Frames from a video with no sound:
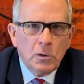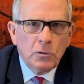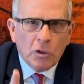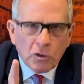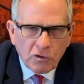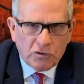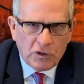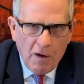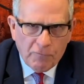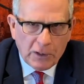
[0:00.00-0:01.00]
to
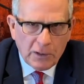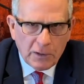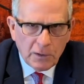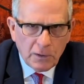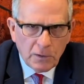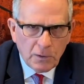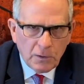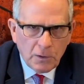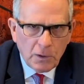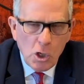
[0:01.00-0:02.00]
discover
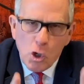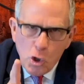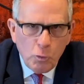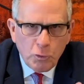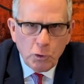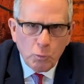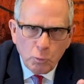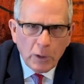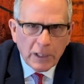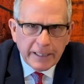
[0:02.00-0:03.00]
who you
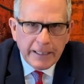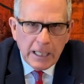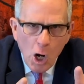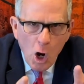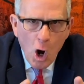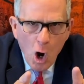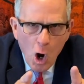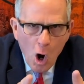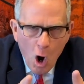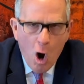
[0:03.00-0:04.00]
really
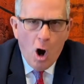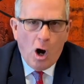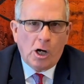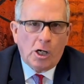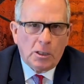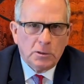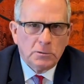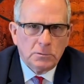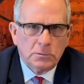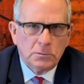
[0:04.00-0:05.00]
are.
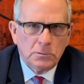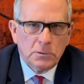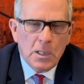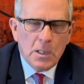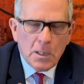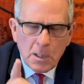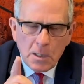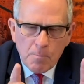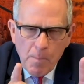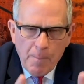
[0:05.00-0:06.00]

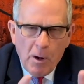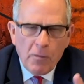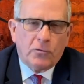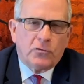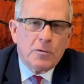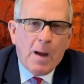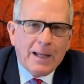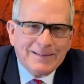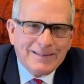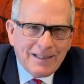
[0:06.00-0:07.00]
My brothers and my
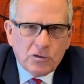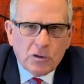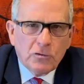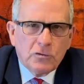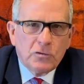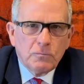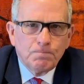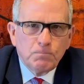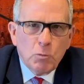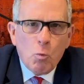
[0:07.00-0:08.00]
sisters,
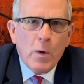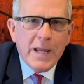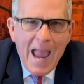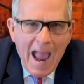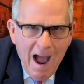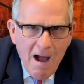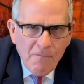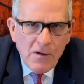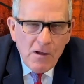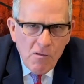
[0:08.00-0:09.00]
we
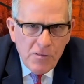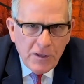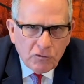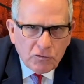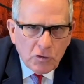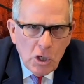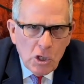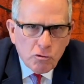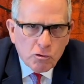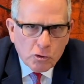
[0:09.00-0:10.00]
have this
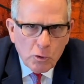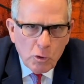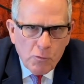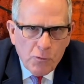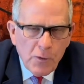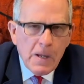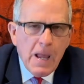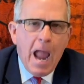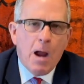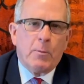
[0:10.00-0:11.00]
truth.
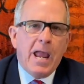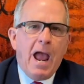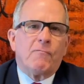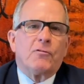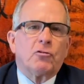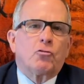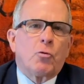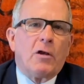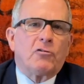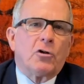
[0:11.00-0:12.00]
And we have this
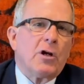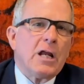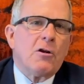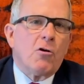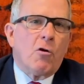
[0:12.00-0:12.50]
treasure in